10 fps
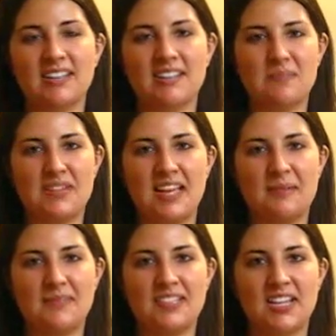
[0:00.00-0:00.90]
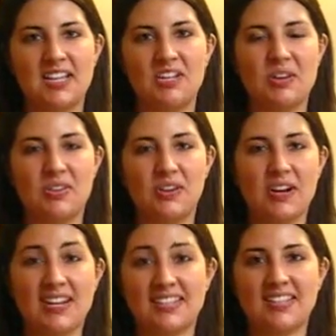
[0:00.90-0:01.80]
Sometimes, the
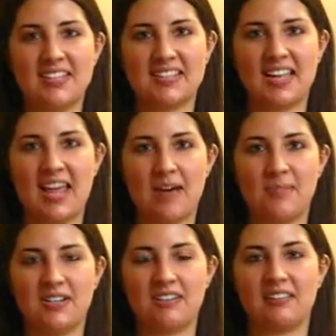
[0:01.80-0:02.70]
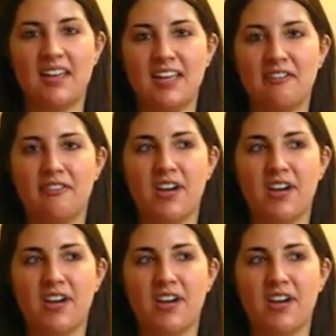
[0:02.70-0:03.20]
greatest things that happen in life